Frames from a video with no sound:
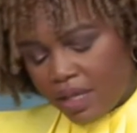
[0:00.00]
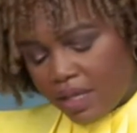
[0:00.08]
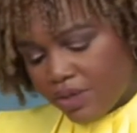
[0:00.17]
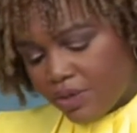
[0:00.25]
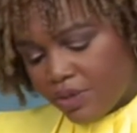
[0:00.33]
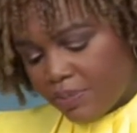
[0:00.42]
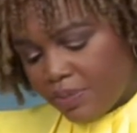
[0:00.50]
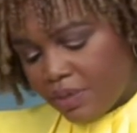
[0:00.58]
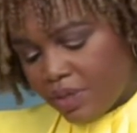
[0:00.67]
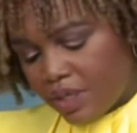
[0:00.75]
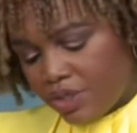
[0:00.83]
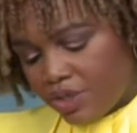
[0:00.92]
that, you're,
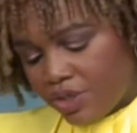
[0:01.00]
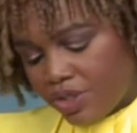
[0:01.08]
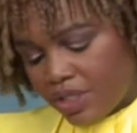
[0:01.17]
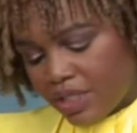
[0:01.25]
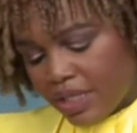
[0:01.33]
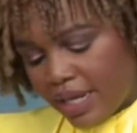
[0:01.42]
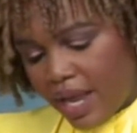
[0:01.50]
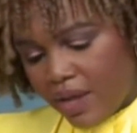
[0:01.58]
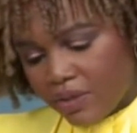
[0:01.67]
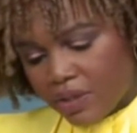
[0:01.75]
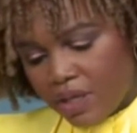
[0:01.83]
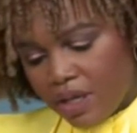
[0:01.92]
that you just laid
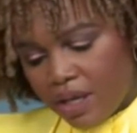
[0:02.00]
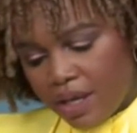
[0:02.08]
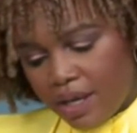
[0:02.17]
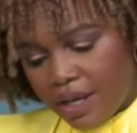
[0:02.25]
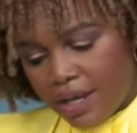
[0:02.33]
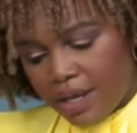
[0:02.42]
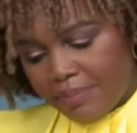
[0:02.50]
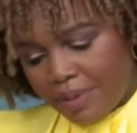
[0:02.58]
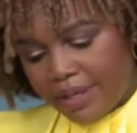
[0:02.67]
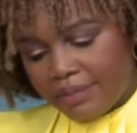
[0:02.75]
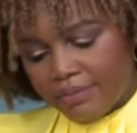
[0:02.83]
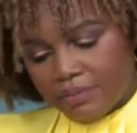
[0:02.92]
out,
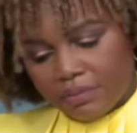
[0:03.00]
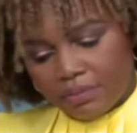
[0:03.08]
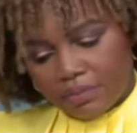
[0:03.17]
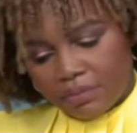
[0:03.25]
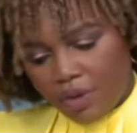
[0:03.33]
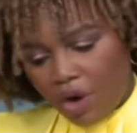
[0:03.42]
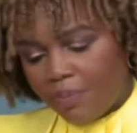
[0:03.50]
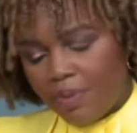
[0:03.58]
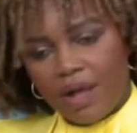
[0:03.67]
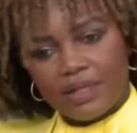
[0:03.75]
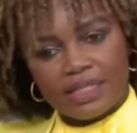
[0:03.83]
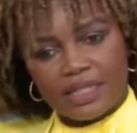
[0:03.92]
but our
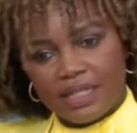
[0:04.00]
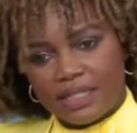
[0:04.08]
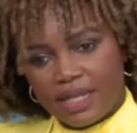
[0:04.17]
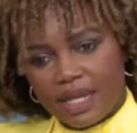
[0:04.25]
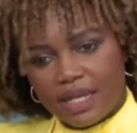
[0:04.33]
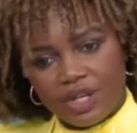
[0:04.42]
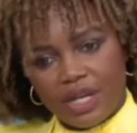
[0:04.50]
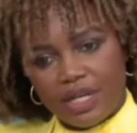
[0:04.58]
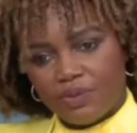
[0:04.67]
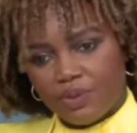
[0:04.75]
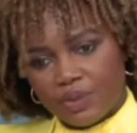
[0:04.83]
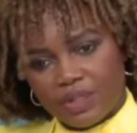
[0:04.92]
policy has not
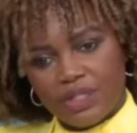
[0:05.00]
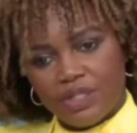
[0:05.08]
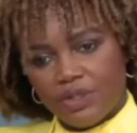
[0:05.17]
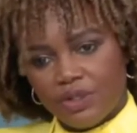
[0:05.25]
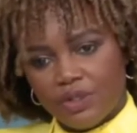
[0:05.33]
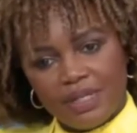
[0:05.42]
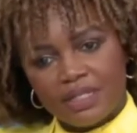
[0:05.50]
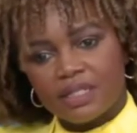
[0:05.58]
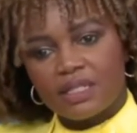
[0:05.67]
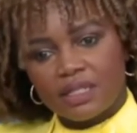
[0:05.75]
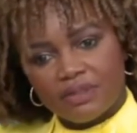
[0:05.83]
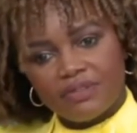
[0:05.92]
changed. We will continue to be
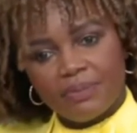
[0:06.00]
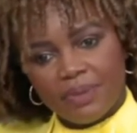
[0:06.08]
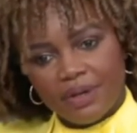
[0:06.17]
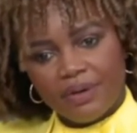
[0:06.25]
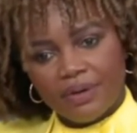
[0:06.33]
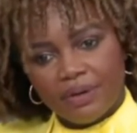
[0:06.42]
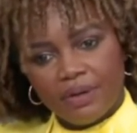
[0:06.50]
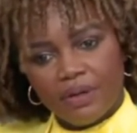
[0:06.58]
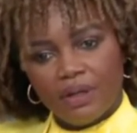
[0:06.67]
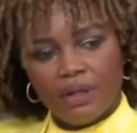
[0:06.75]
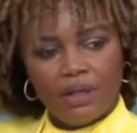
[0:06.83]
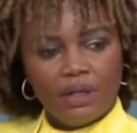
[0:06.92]
consistent from here.
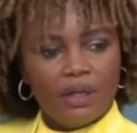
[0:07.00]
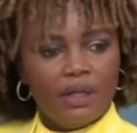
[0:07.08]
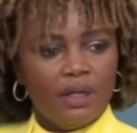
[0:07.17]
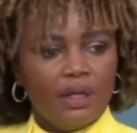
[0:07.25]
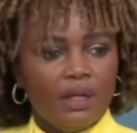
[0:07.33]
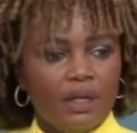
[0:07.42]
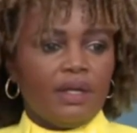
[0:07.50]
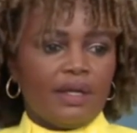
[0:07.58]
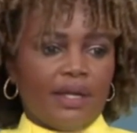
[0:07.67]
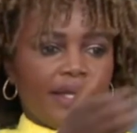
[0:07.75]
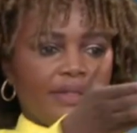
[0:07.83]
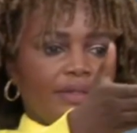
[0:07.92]

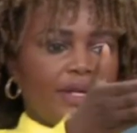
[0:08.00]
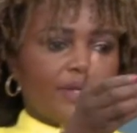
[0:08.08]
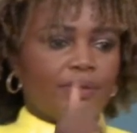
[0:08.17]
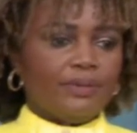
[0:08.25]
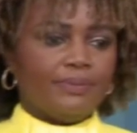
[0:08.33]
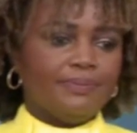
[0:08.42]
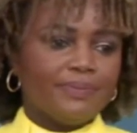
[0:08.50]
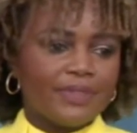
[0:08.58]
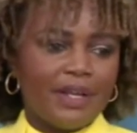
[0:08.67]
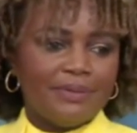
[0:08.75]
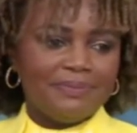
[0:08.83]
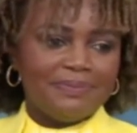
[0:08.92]
Okay. Great.
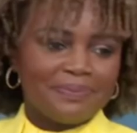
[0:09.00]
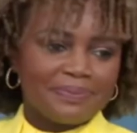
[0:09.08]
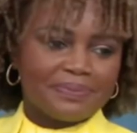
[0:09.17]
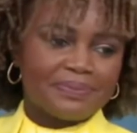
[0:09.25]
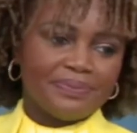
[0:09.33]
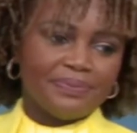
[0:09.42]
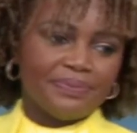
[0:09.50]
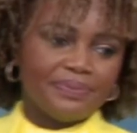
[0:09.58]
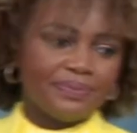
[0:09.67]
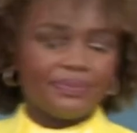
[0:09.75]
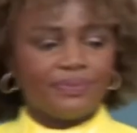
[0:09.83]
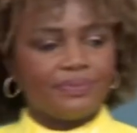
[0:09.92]
Thank yeah. you.
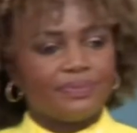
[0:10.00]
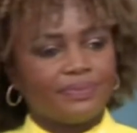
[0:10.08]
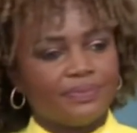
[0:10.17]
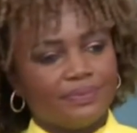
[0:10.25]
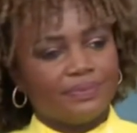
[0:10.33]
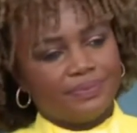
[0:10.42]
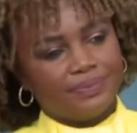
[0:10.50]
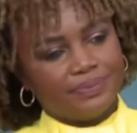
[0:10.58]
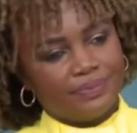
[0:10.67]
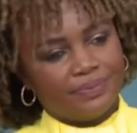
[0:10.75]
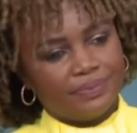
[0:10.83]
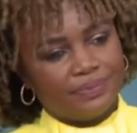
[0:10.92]
The new
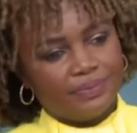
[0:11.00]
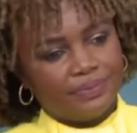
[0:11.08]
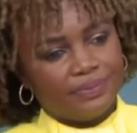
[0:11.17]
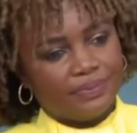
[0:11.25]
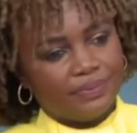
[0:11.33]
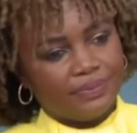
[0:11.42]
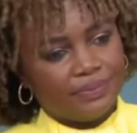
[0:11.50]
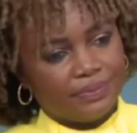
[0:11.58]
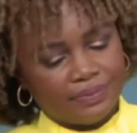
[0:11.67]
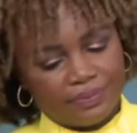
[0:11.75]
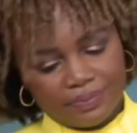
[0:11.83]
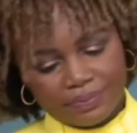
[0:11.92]
Title IX went into
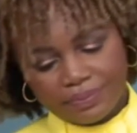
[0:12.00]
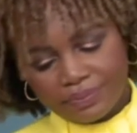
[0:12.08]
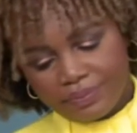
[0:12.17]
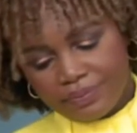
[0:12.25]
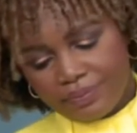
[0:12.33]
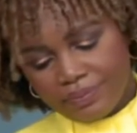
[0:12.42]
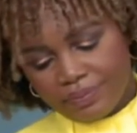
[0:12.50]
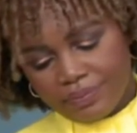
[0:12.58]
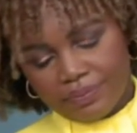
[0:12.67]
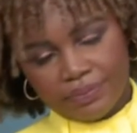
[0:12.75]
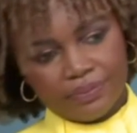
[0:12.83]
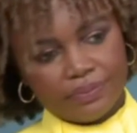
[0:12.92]
effect
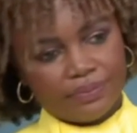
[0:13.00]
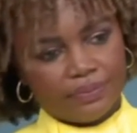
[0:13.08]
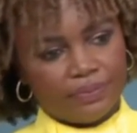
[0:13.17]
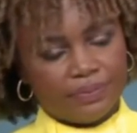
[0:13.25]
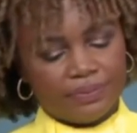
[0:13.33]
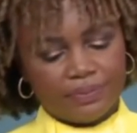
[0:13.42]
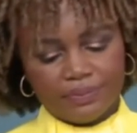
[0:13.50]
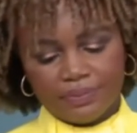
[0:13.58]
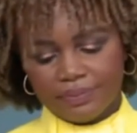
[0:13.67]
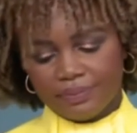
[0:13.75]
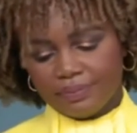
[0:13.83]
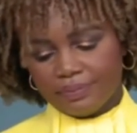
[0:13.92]
last week, last
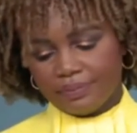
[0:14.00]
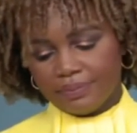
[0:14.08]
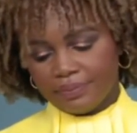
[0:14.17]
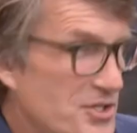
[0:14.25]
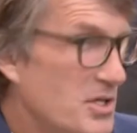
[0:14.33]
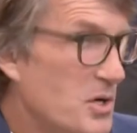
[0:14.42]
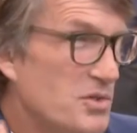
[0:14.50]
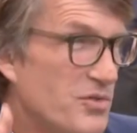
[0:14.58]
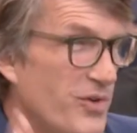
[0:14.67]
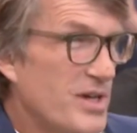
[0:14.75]
Thursday. As you know, it's